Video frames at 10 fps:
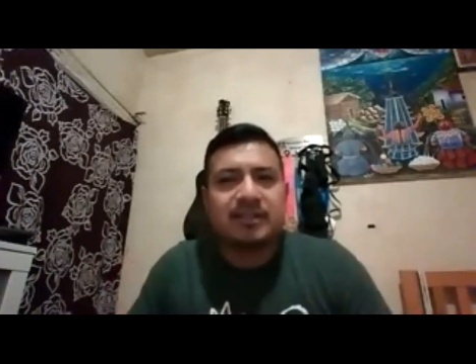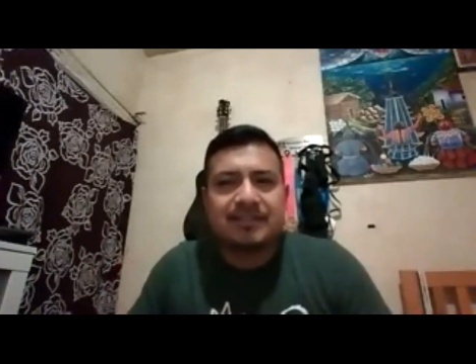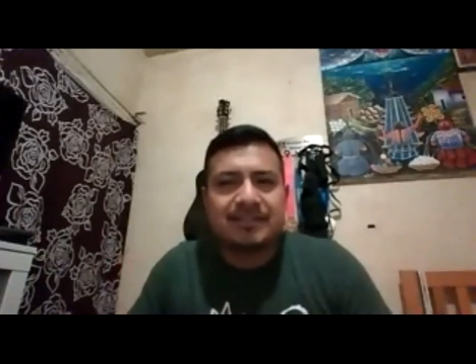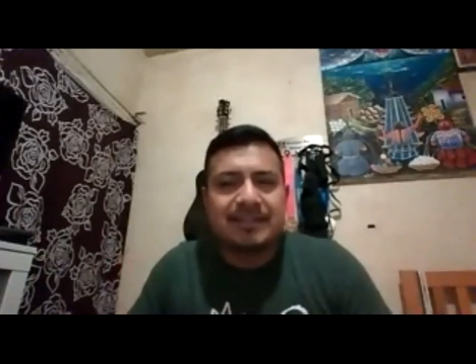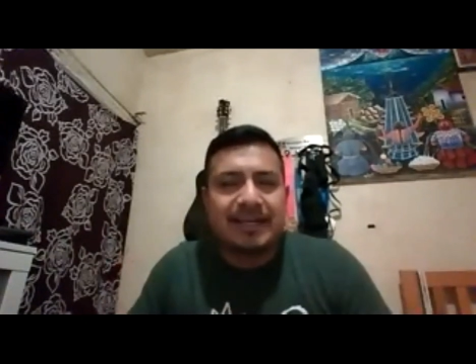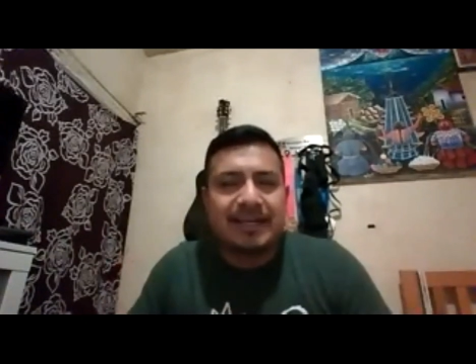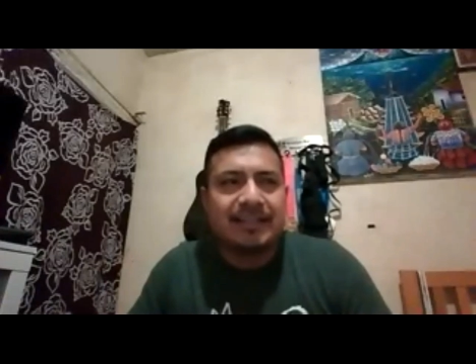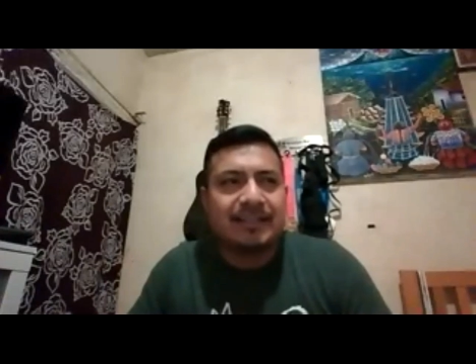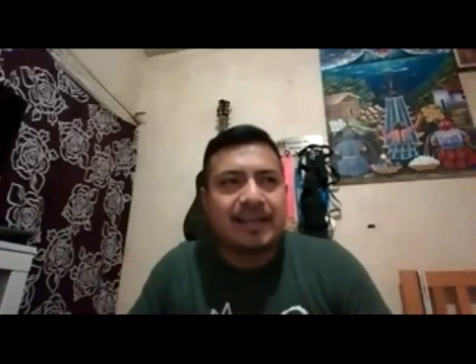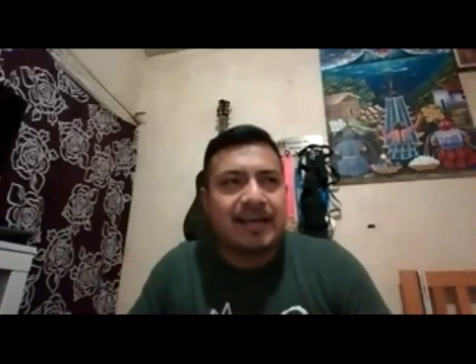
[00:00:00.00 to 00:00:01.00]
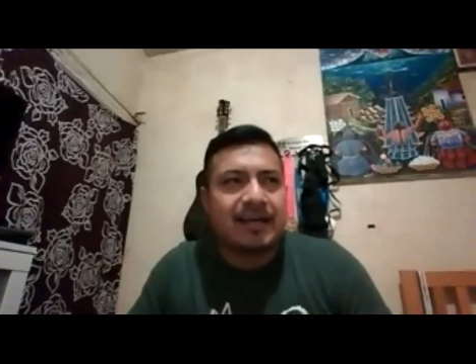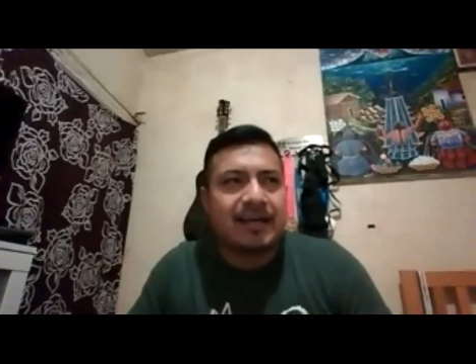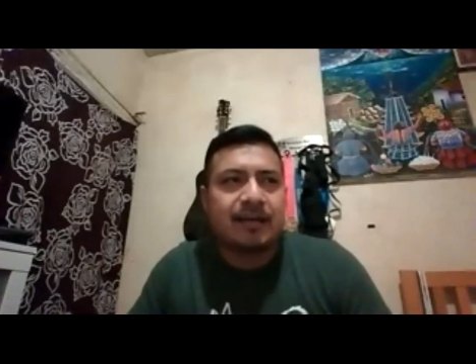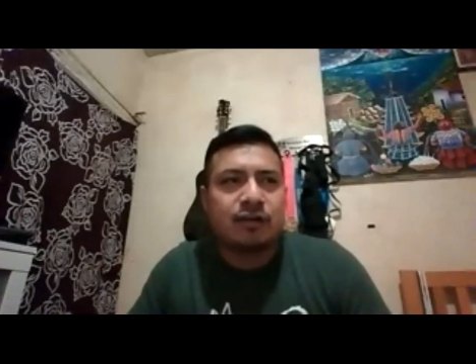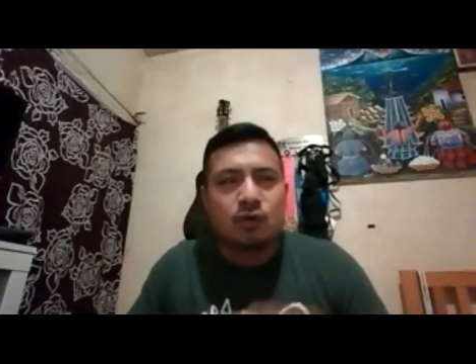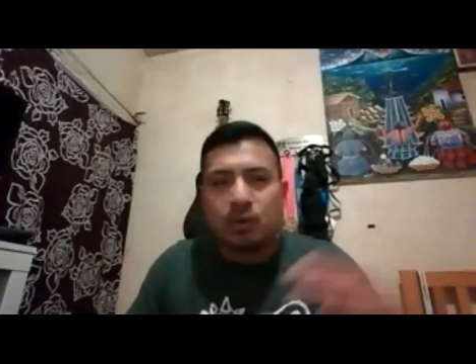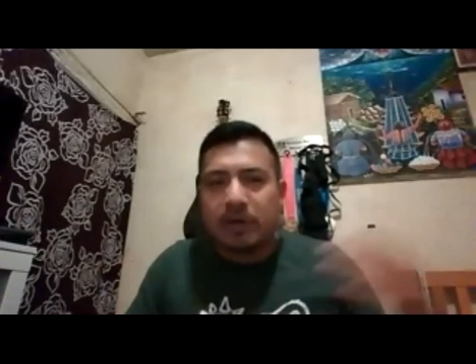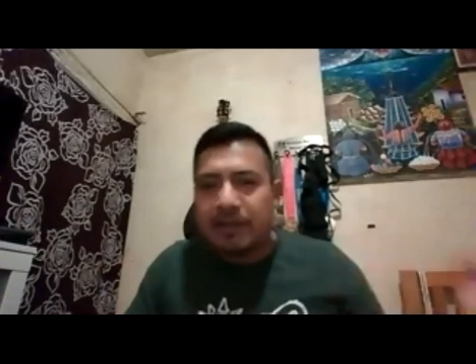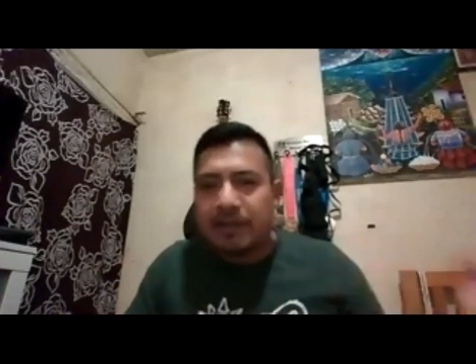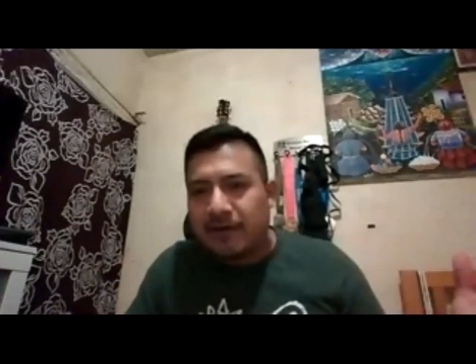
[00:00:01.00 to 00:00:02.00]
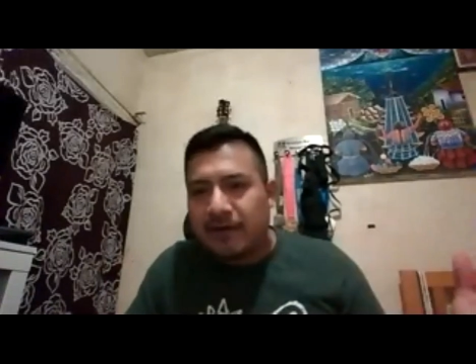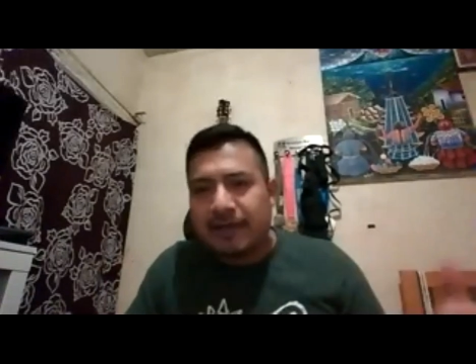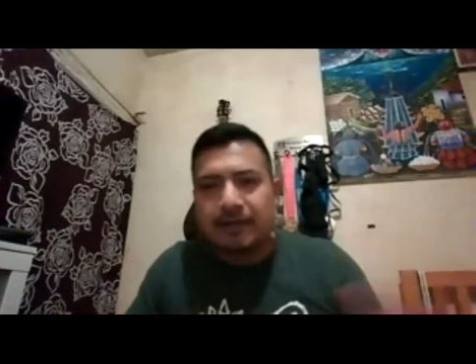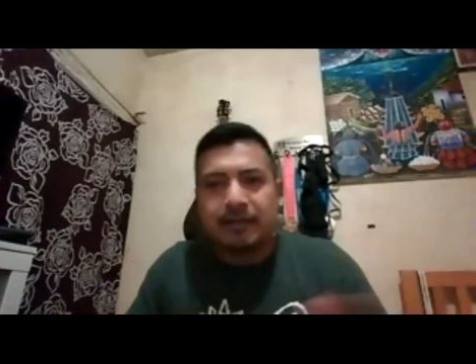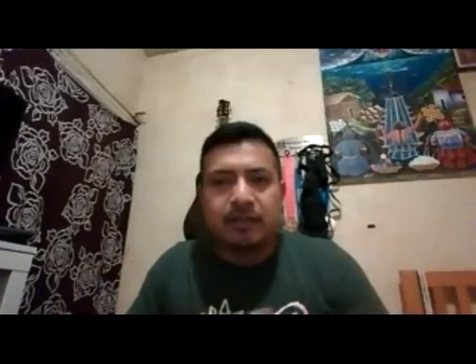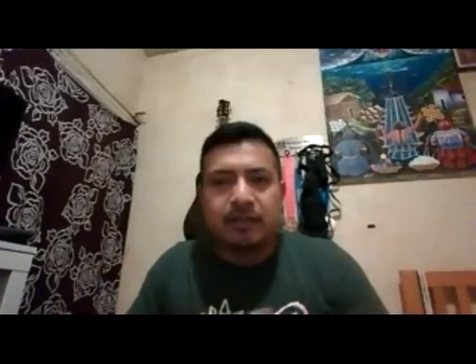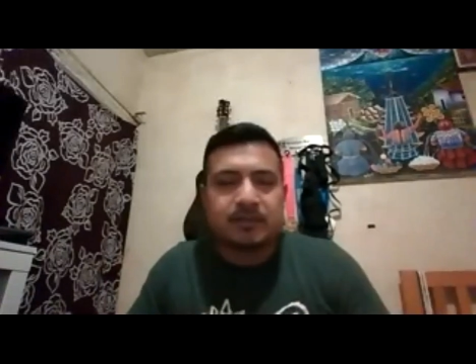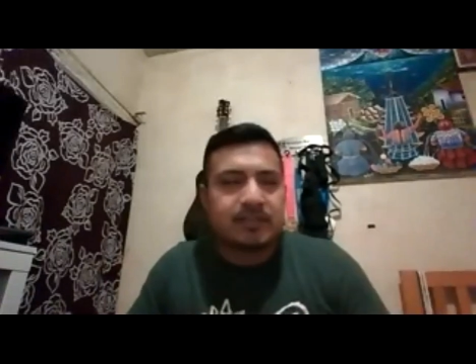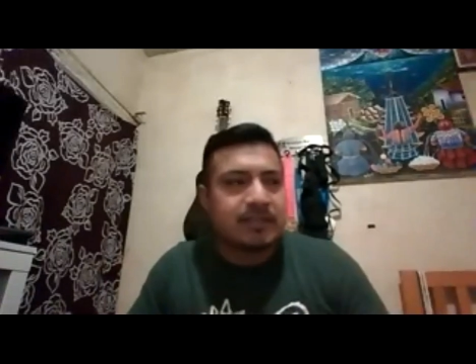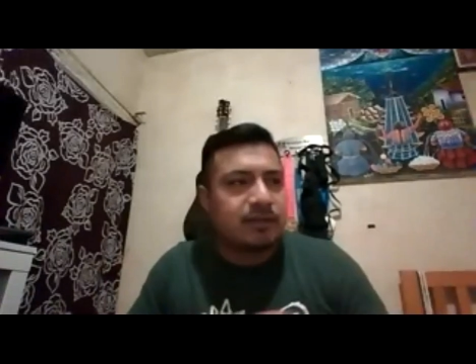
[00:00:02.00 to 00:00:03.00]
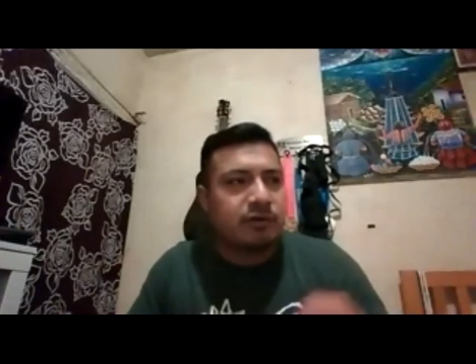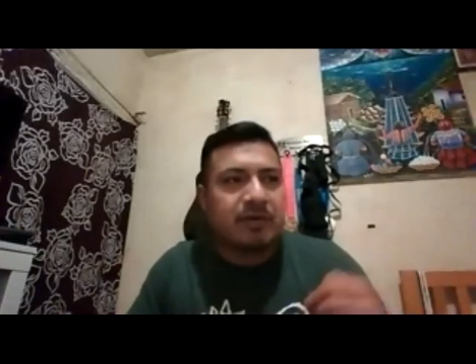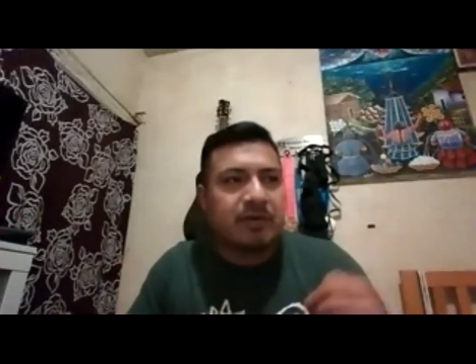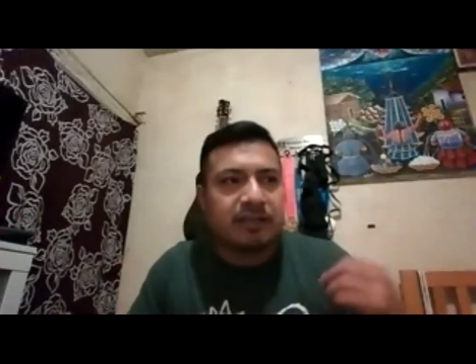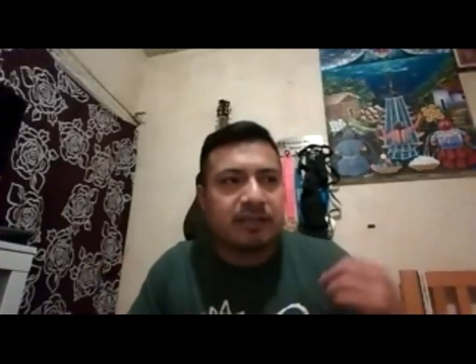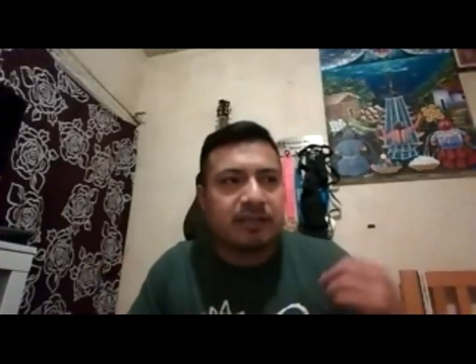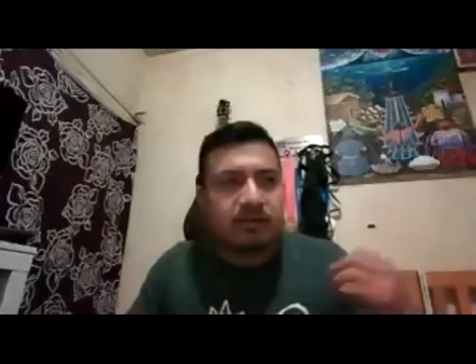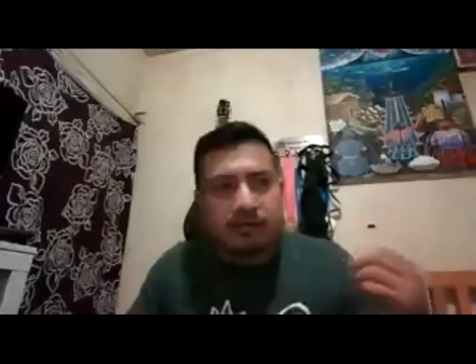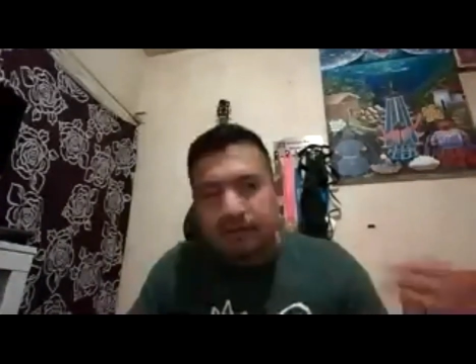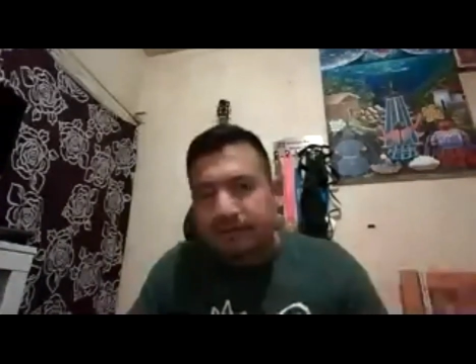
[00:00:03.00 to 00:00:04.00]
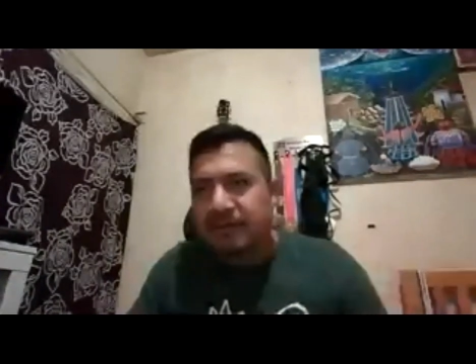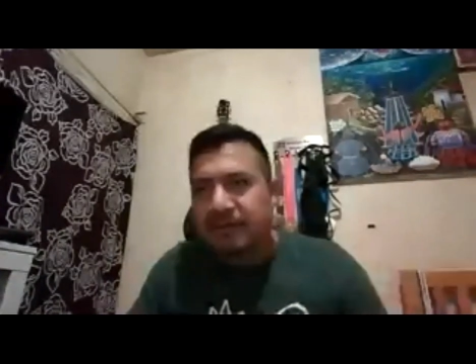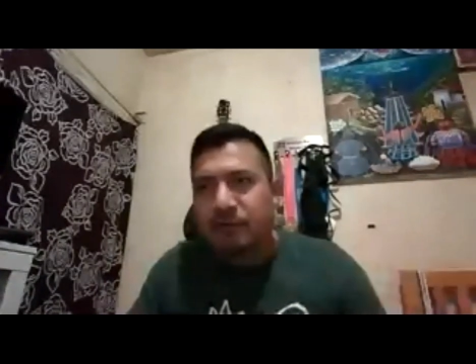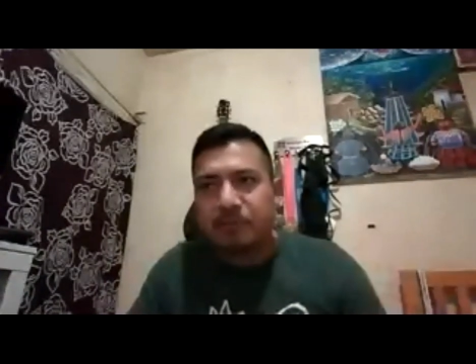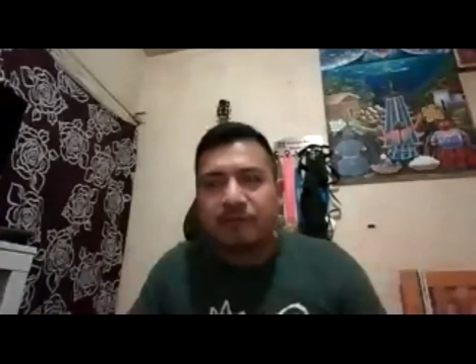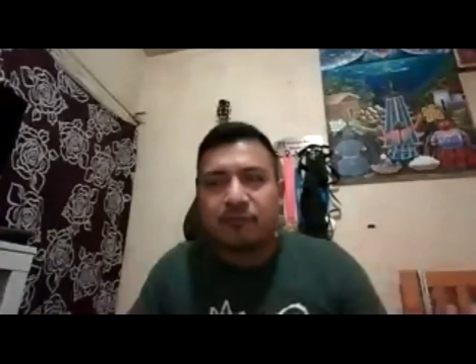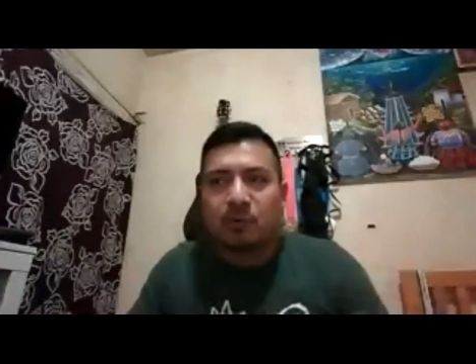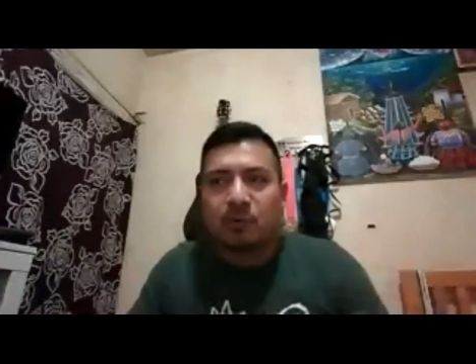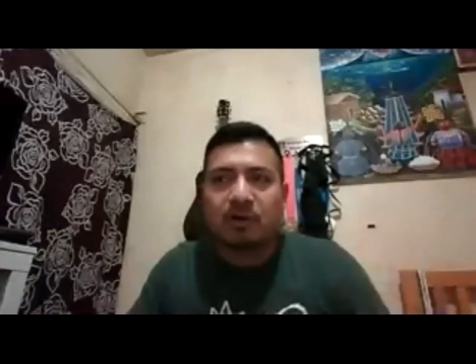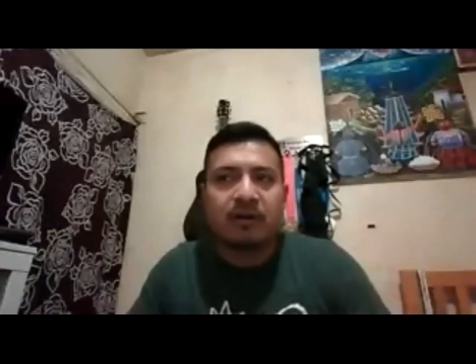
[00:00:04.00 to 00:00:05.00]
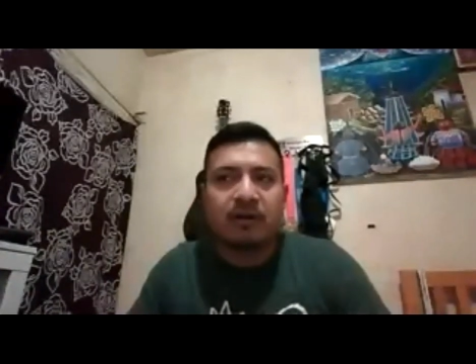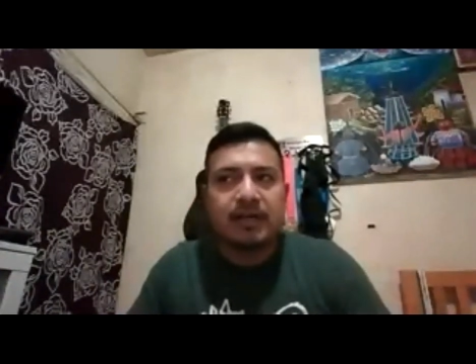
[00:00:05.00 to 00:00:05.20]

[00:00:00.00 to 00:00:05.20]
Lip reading: Send a Google invite, send a reminder of an hour before.